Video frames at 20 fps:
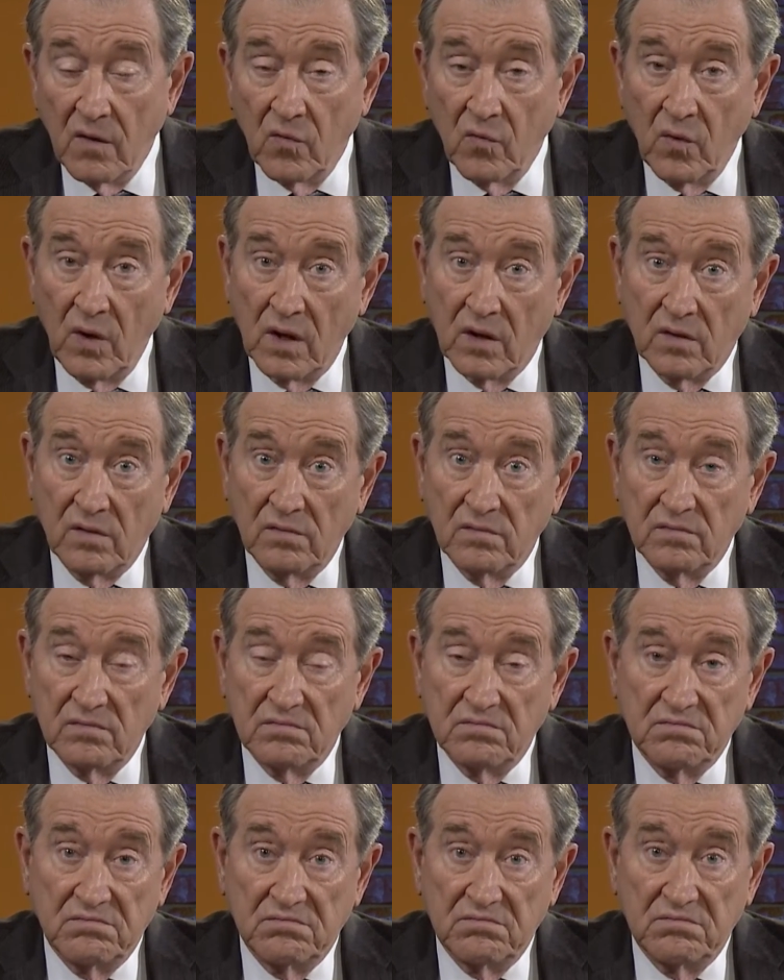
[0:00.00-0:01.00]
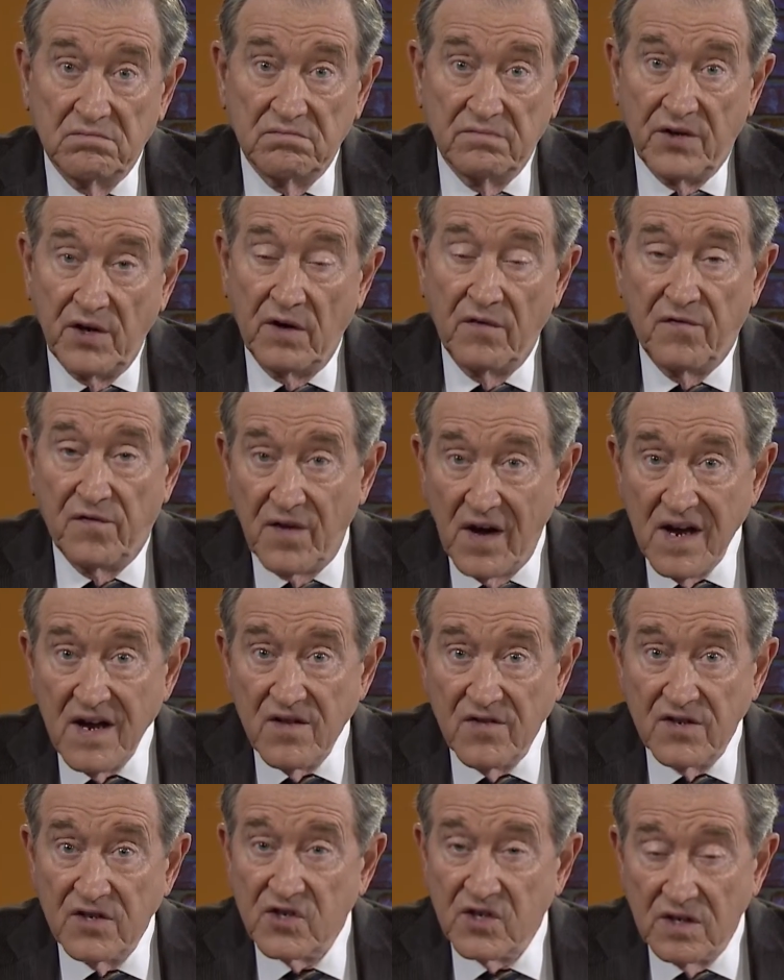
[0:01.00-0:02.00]
Well, their
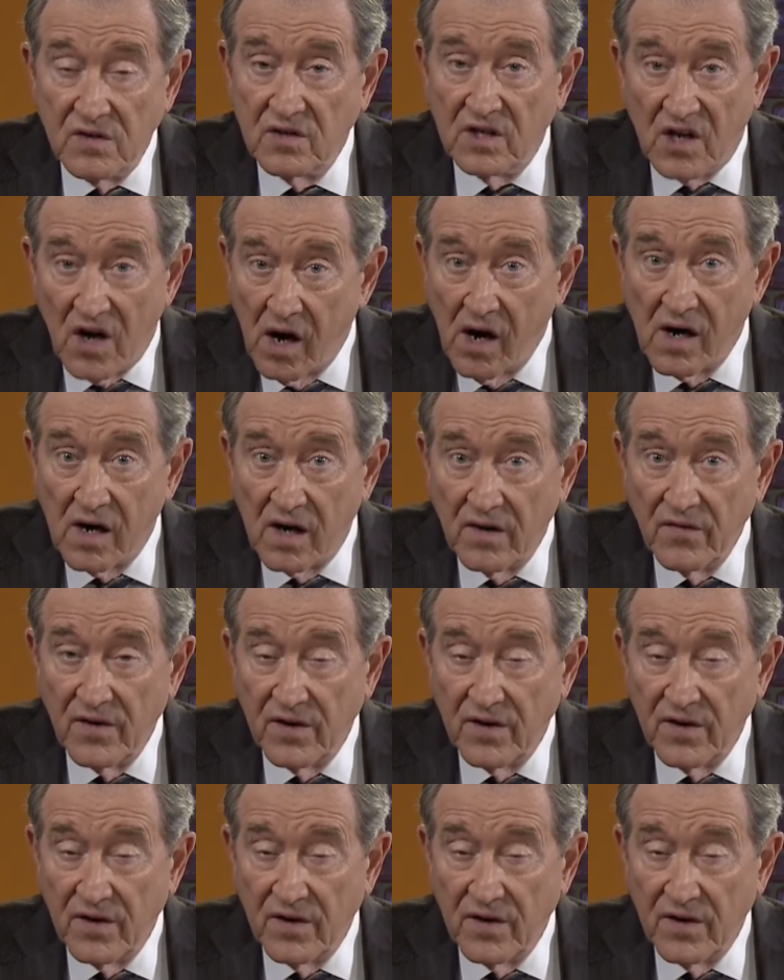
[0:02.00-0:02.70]
faith is in God,